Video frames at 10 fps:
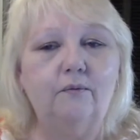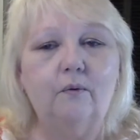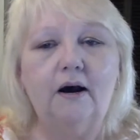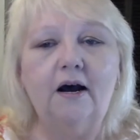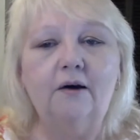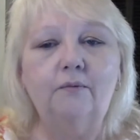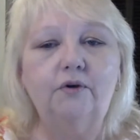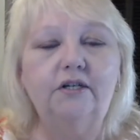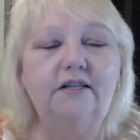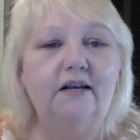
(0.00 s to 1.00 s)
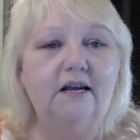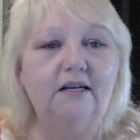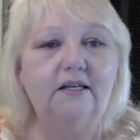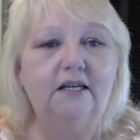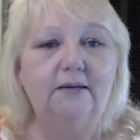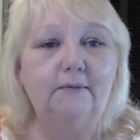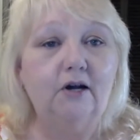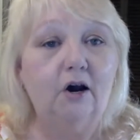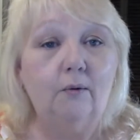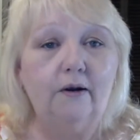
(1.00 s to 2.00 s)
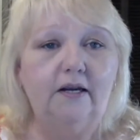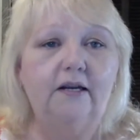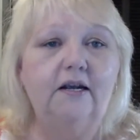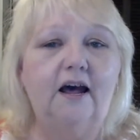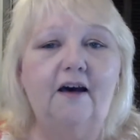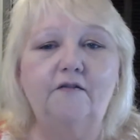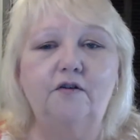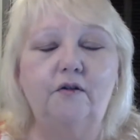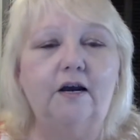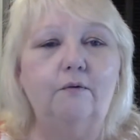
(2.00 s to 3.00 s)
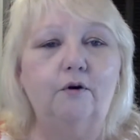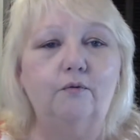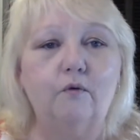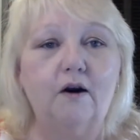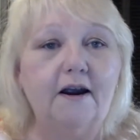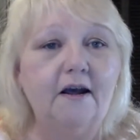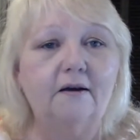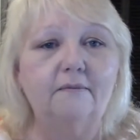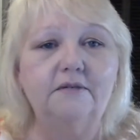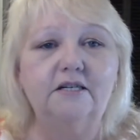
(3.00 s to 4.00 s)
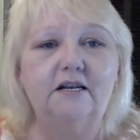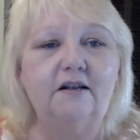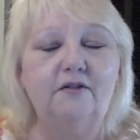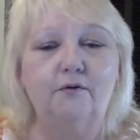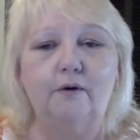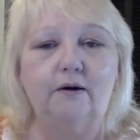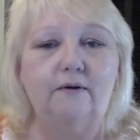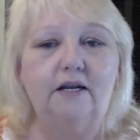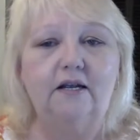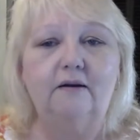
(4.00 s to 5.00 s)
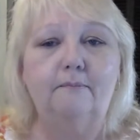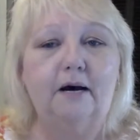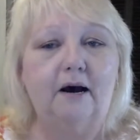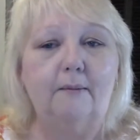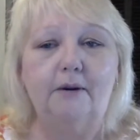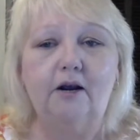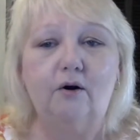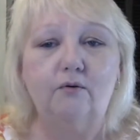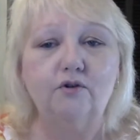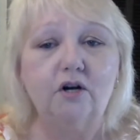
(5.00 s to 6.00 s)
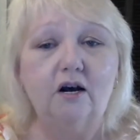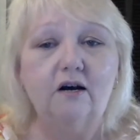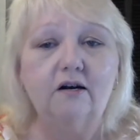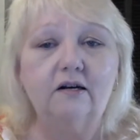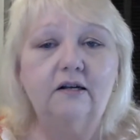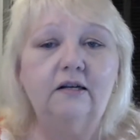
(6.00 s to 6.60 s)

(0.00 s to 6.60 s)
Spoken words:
Why would they keep going after they were rammed in the rear end by a big old truck?